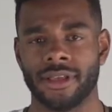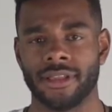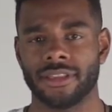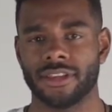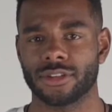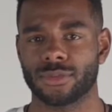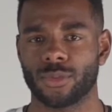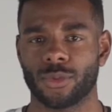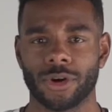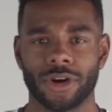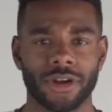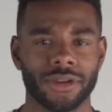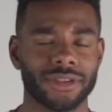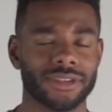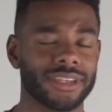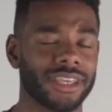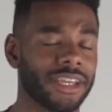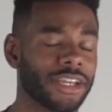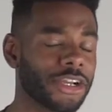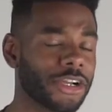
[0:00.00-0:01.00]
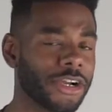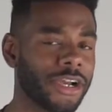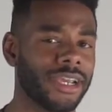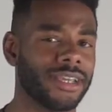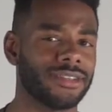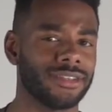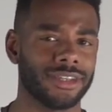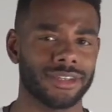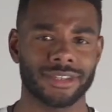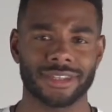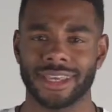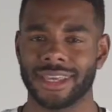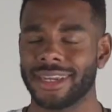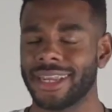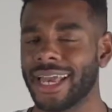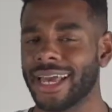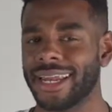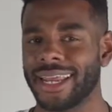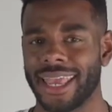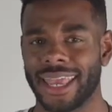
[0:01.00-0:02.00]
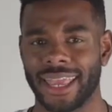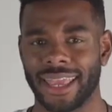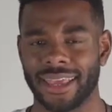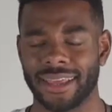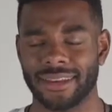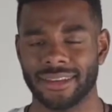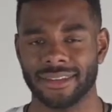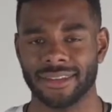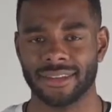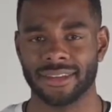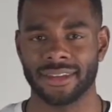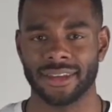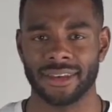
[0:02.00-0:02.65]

This world is getting crazy. It's getting out of hand.